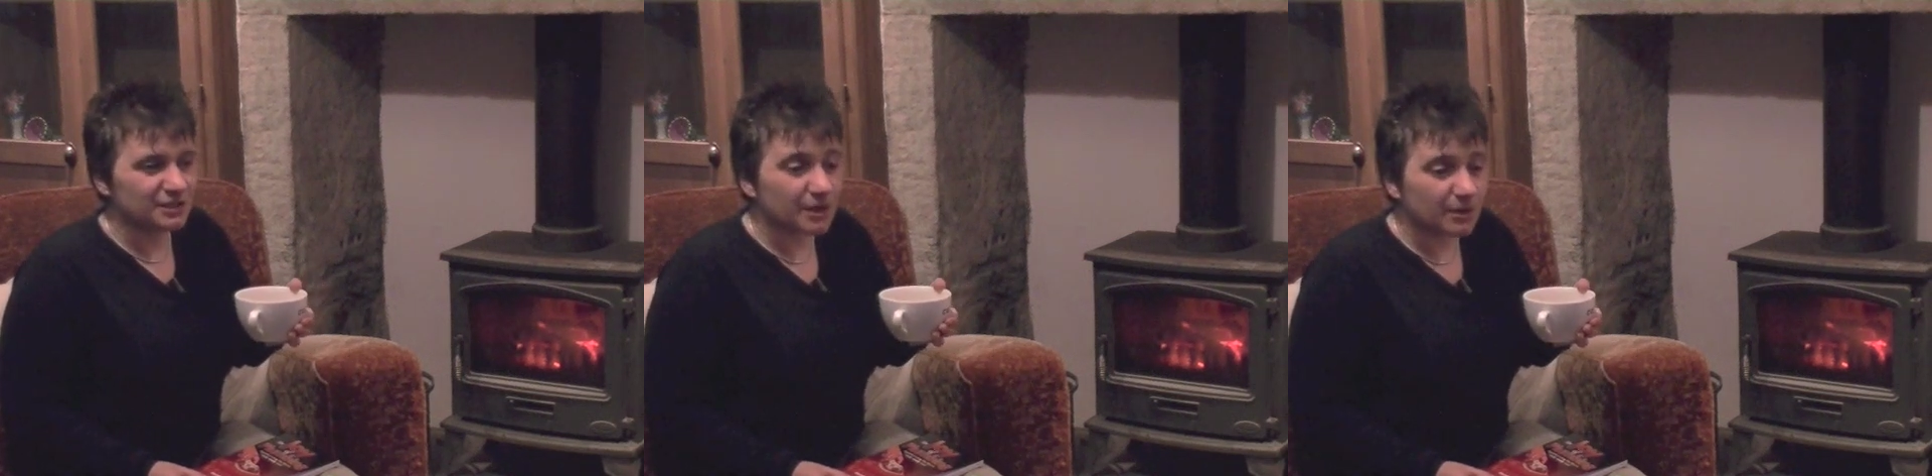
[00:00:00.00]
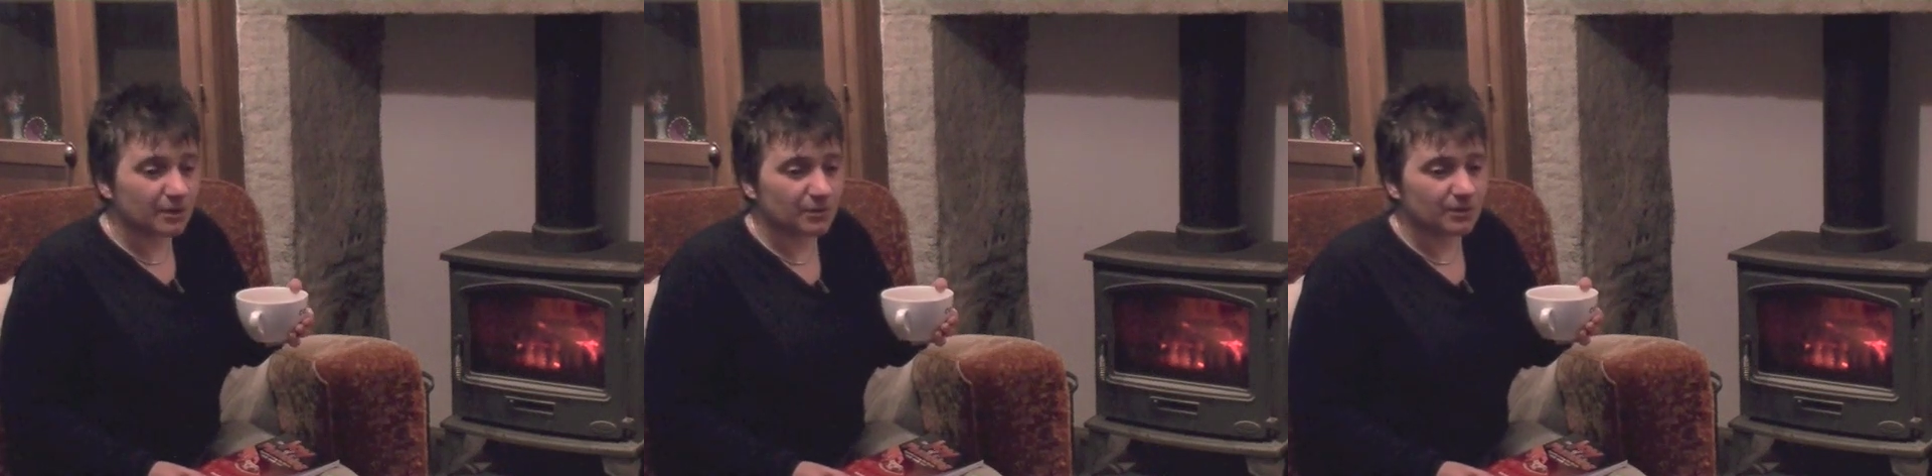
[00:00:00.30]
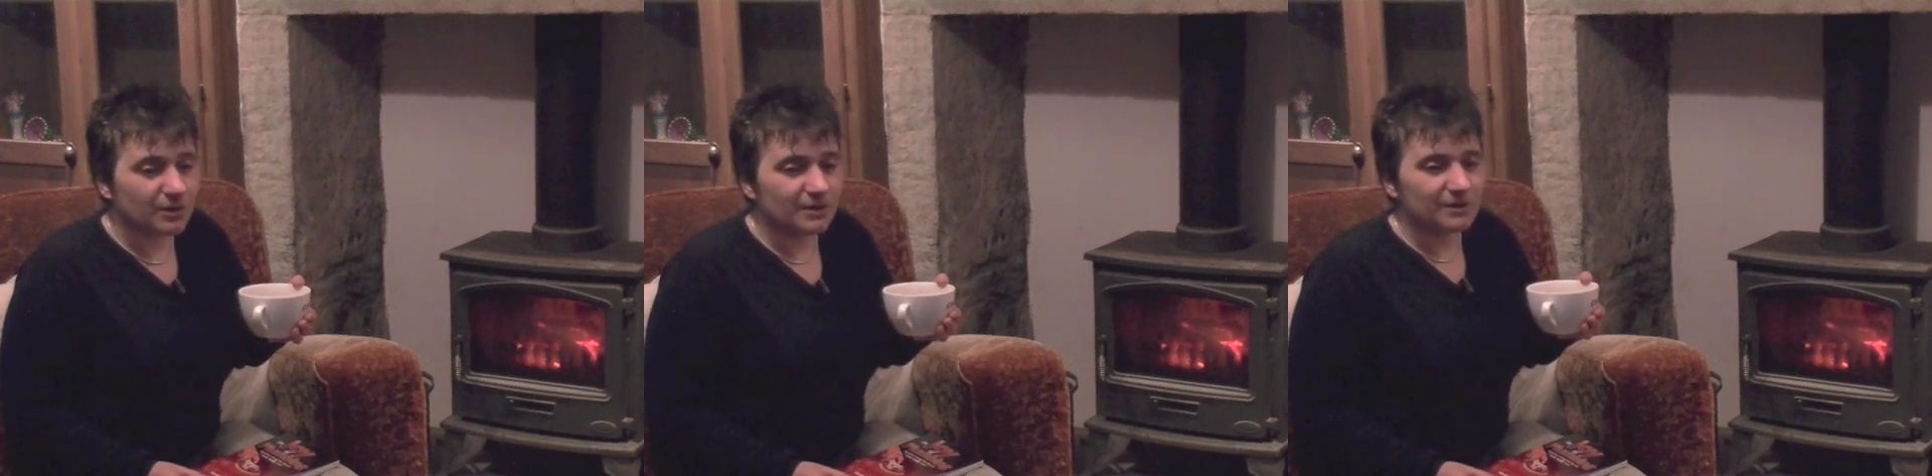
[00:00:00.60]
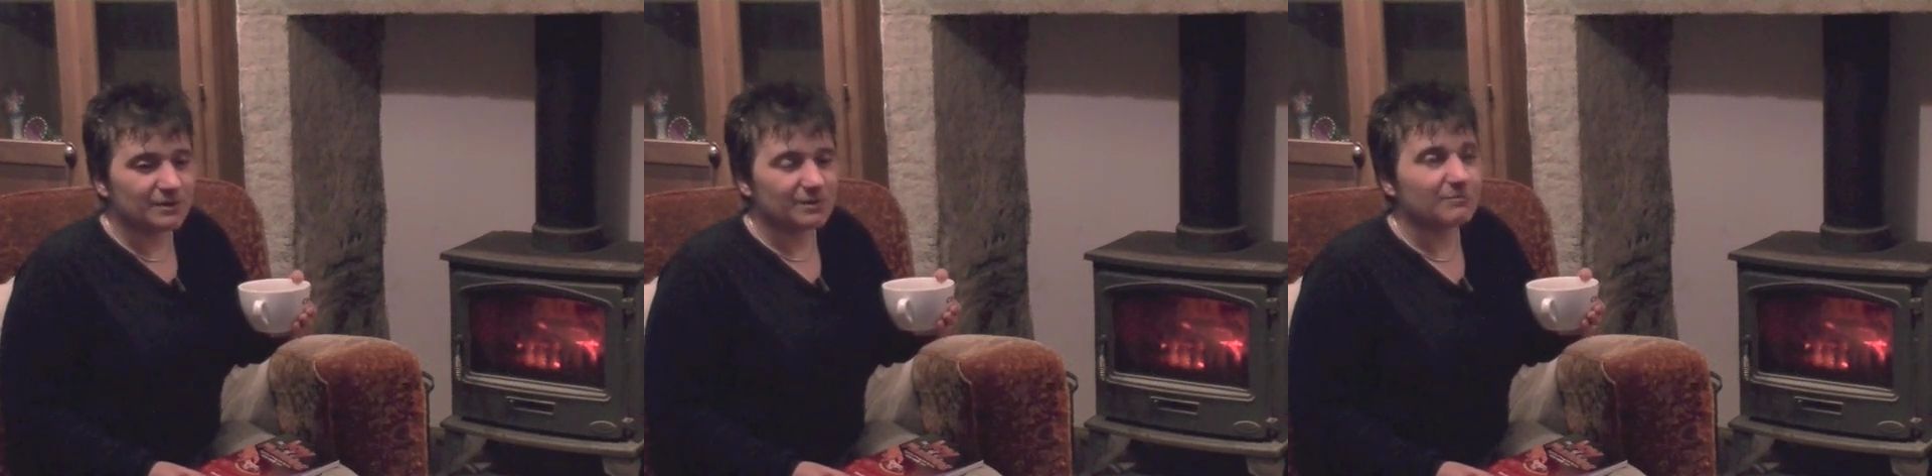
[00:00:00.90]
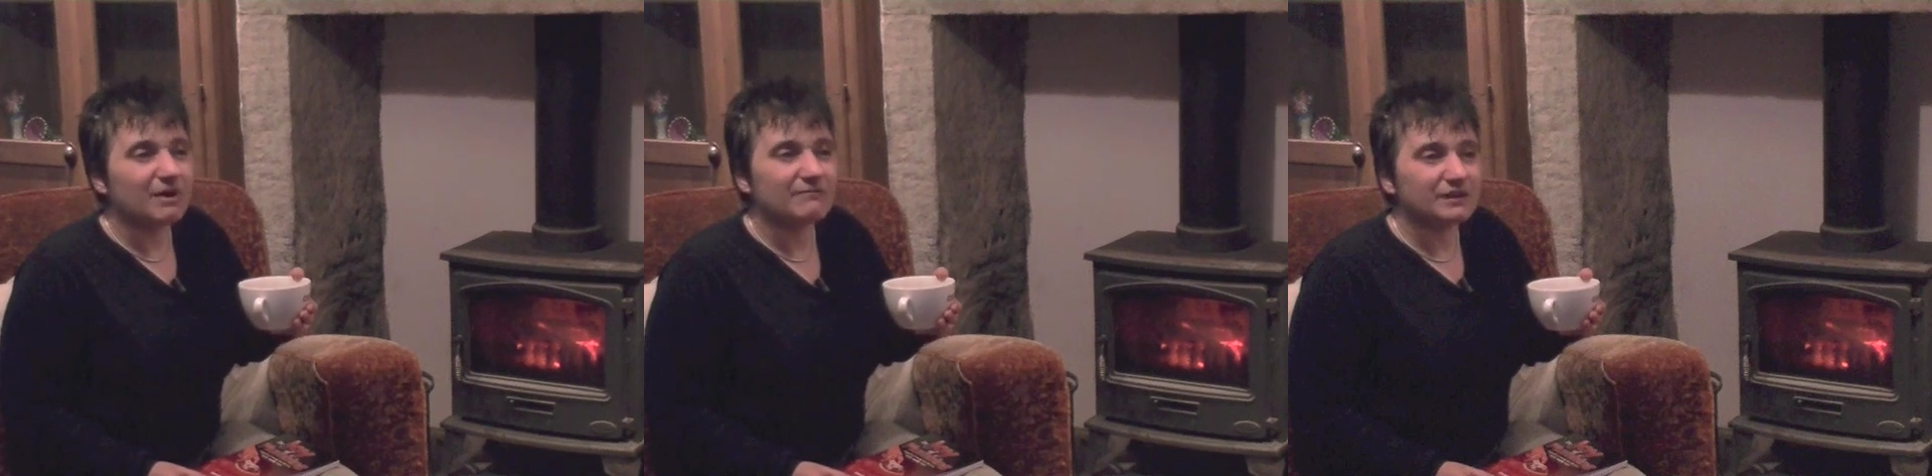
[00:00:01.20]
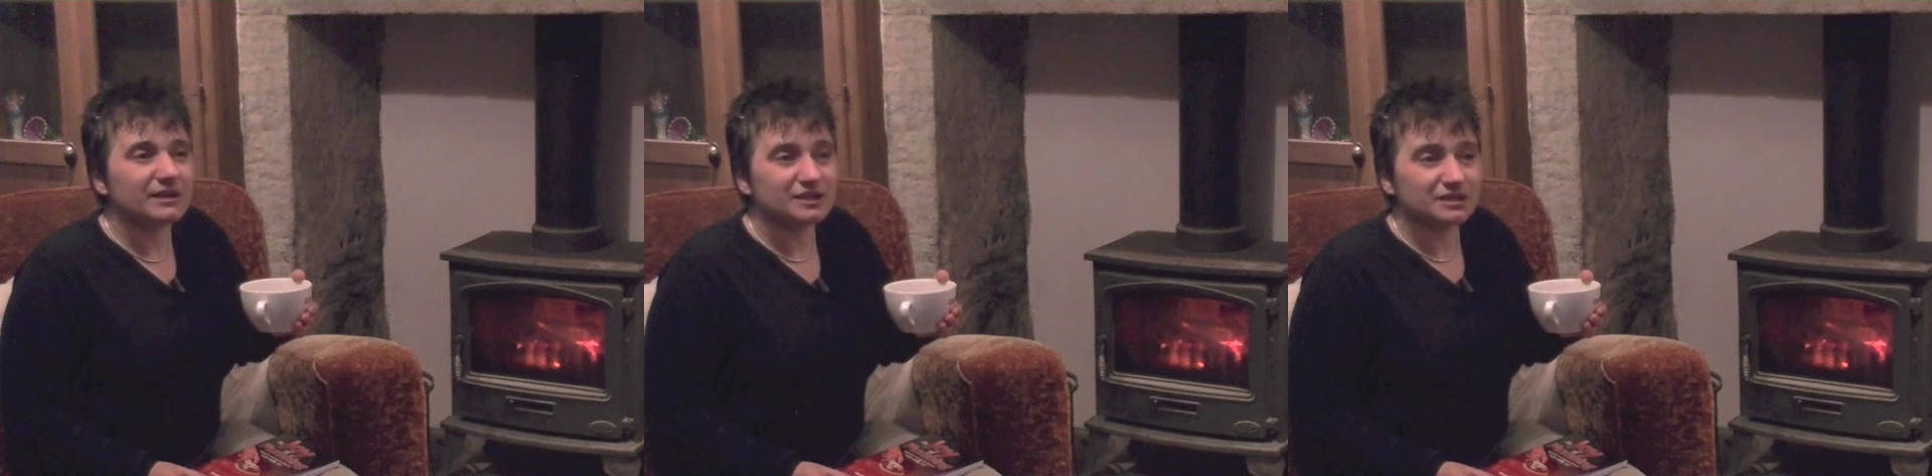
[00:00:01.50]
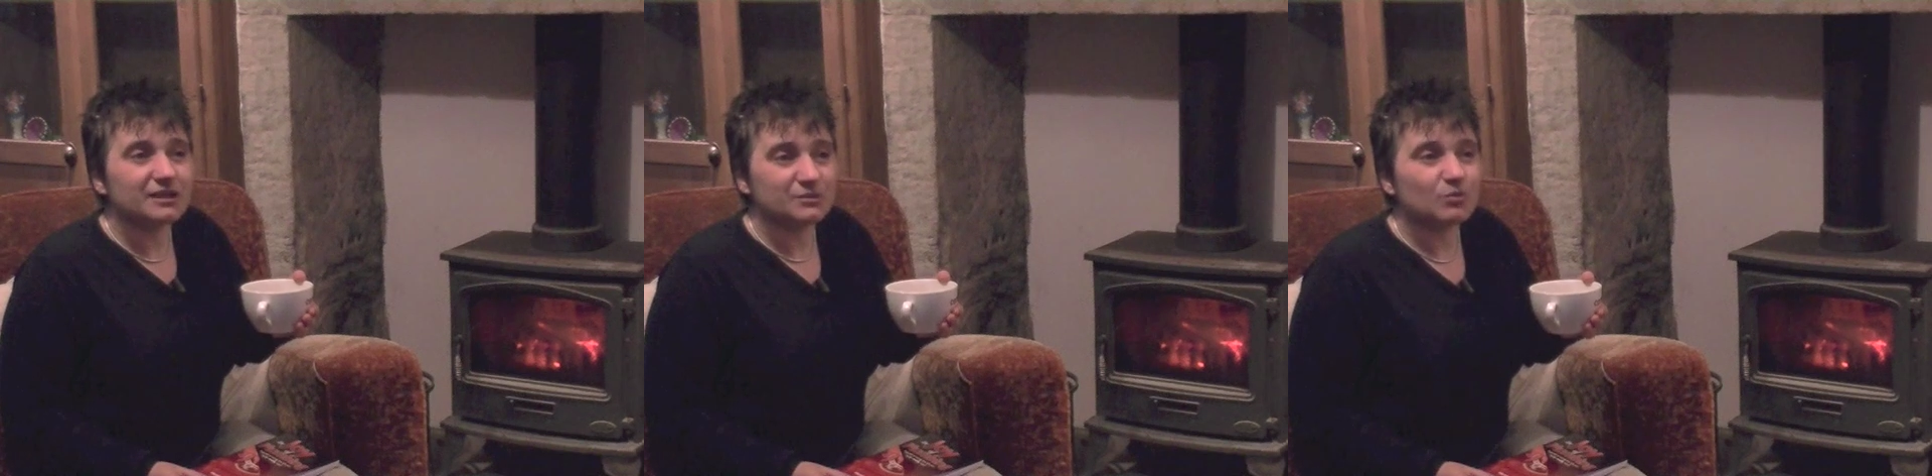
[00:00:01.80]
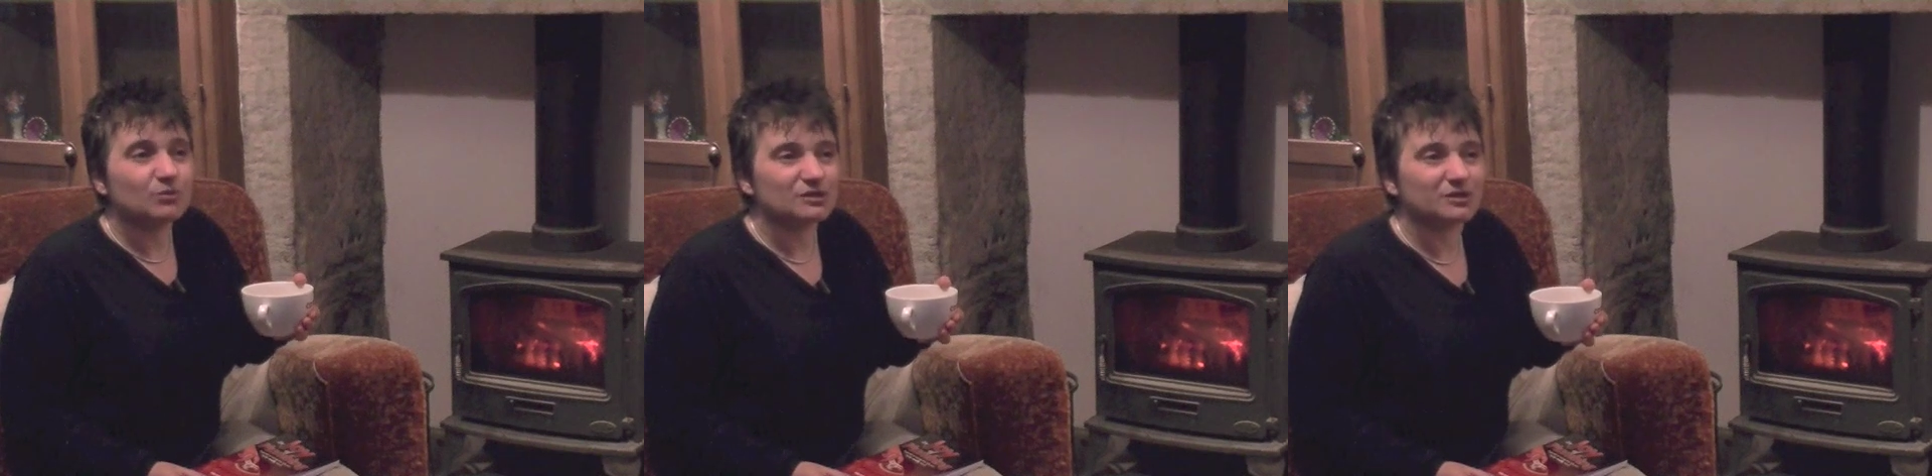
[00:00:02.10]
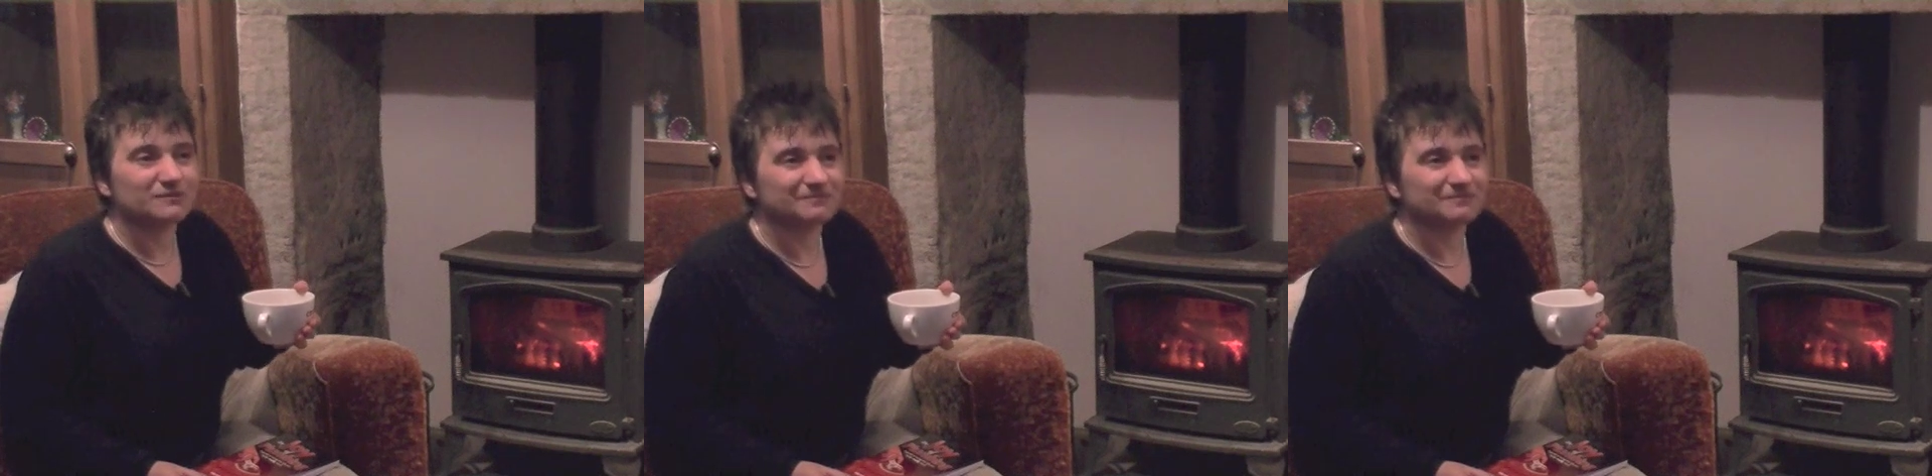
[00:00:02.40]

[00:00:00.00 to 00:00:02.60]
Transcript: know that my village needs water.